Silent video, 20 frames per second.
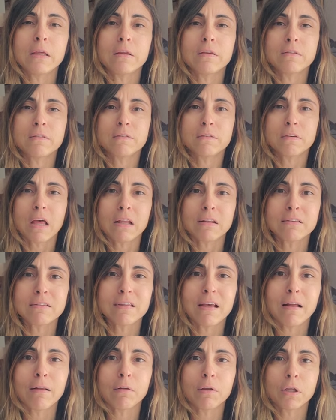is
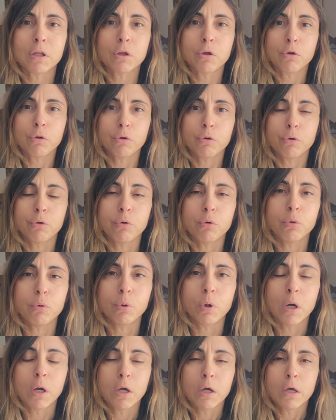telling
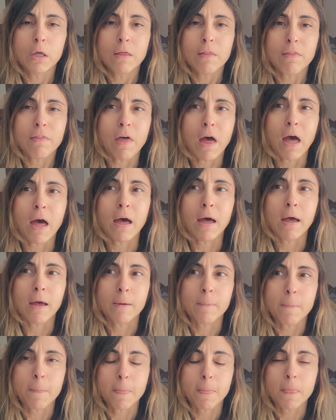you
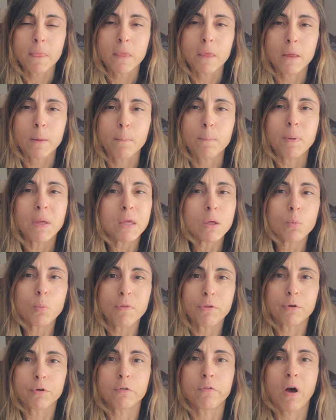that being
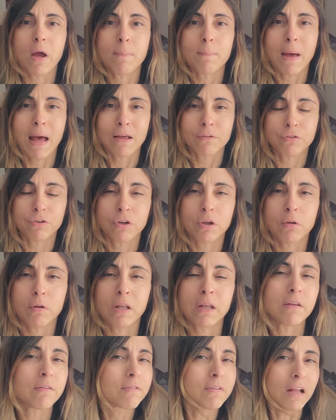with your divine
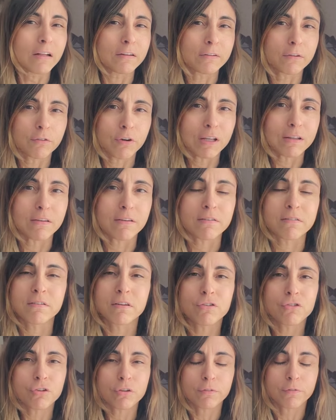masculine is not the right
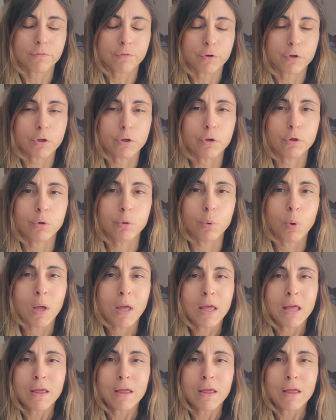decision for you,